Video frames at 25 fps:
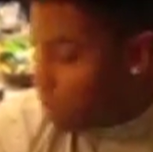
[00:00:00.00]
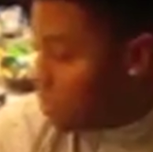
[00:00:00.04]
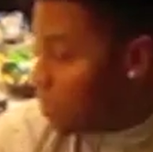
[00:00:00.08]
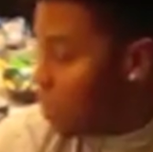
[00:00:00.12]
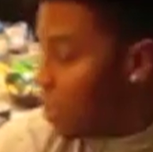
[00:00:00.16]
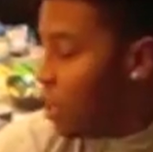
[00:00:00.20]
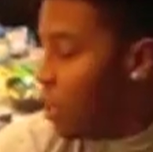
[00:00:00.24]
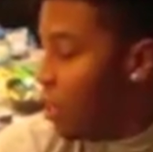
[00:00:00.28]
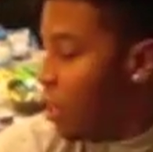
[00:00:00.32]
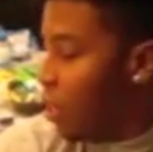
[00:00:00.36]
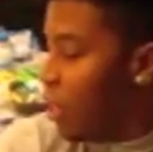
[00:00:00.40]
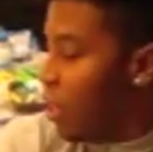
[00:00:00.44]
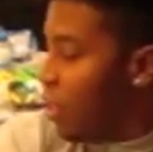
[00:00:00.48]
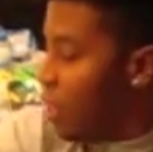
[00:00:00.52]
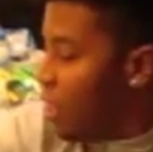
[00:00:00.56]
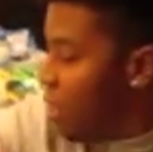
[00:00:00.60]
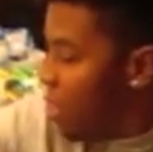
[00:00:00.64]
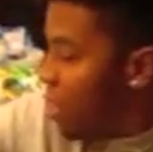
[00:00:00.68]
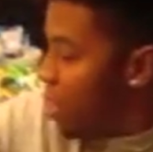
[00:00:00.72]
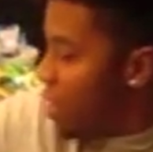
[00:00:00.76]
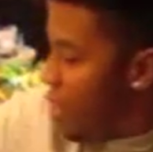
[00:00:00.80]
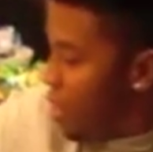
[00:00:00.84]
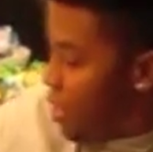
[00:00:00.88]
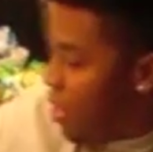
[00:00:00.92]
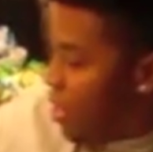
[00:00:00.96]
is
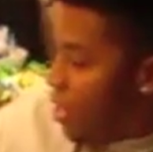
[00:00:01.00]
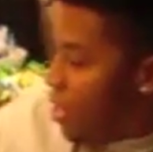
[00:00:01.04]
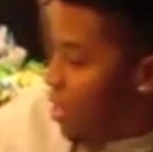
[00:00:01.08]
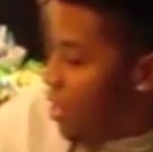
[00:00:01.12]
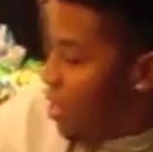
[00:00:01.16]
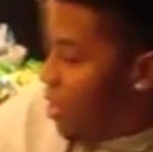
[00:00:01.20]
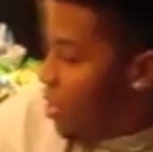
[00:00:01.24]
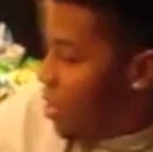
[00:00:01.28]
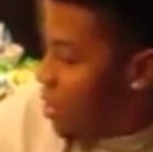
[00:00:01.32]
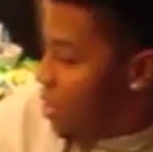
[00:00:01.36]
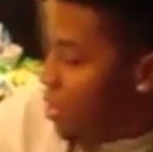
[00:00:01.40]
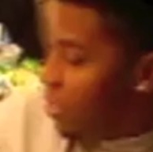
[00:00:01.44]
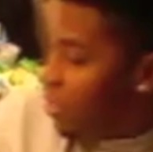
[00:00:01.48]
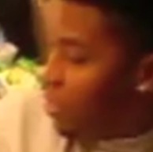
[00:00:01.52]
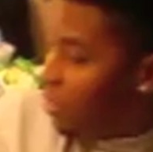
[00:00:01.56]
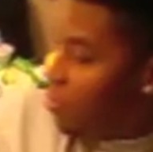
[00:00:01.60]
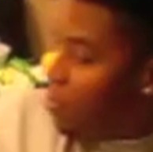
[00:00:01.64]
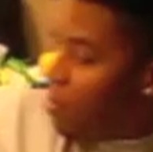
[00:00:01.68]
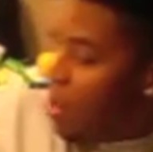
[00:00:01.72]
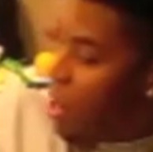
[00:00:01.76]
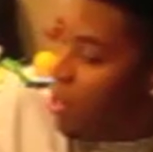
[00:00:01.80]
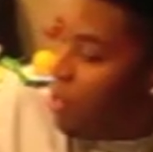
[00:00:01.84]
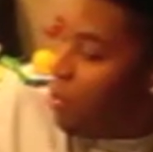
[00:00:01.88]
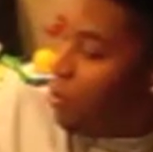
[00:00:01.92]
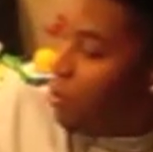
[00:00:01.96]
this is
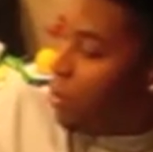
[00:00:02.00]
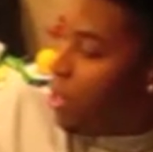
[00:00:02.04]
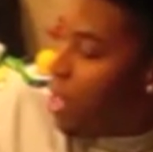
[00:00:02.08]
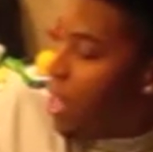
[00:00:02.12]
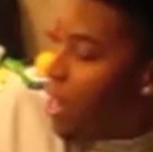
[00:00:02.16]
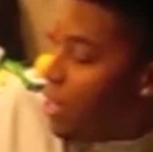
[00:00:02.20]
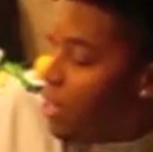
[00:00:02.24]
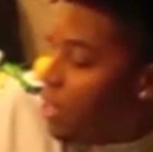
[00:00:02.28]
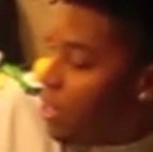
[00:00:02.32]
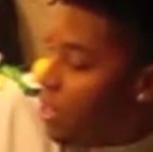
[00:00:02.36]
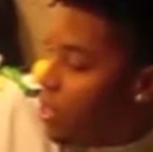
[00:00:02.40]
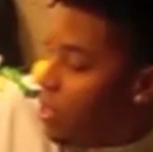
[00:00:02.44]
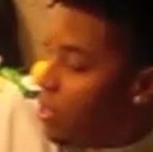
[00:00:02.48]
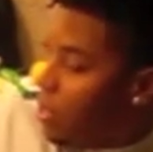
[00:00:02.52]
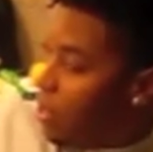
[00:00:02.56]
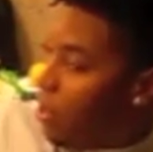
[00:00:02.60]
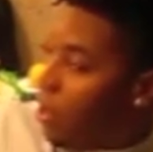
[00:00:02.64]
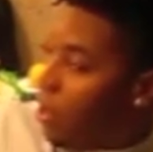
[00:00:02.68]
my new lady.